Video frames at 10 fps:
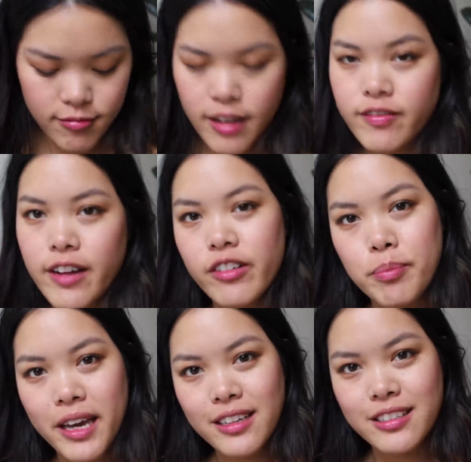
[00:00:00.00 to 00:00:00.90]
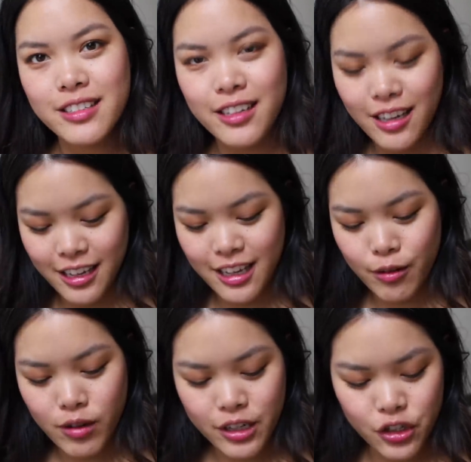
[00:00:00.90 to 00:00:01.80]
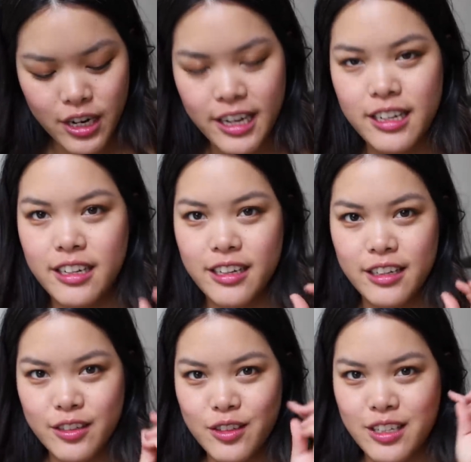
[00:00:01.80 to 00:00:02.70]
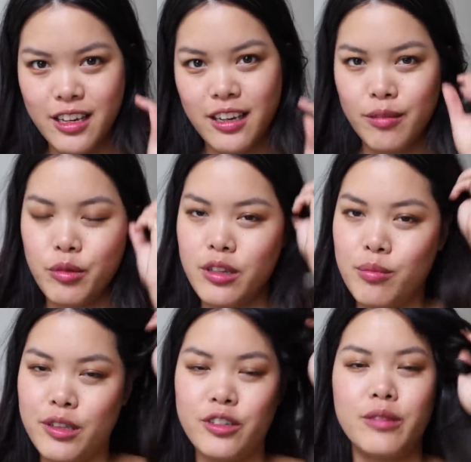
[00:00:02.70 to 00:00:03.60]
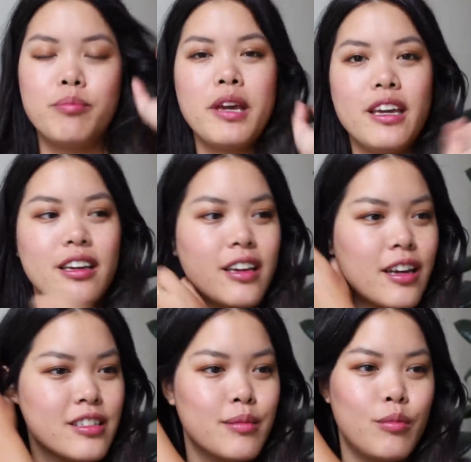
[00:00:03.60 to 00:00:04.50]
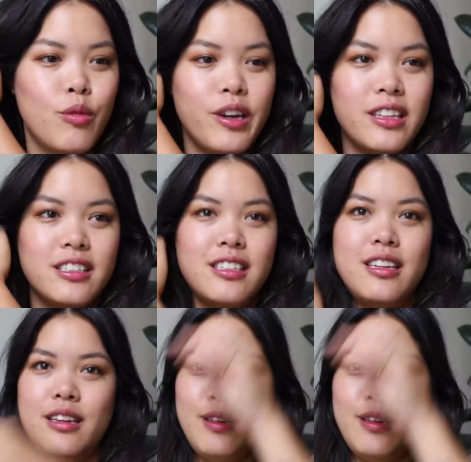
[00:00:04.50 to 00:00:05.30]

I've never baked. I kind of want to try to use a beauty blender and bake at some point,